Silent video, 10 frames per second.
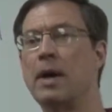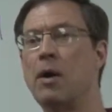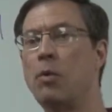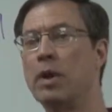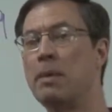
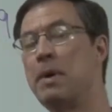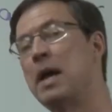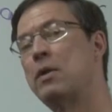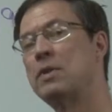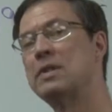one of the
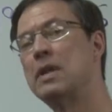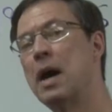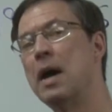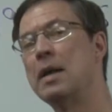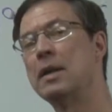batteries
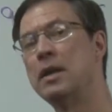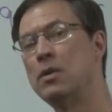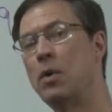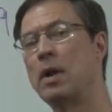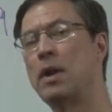dying
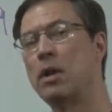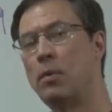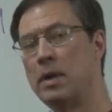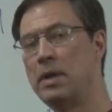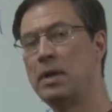and you want
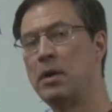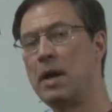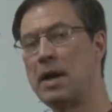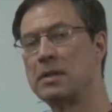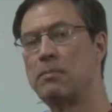another one in
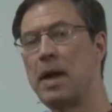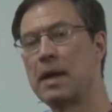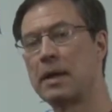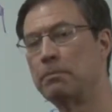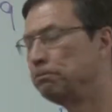there as a
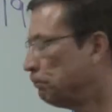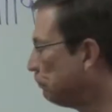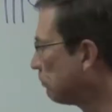backup.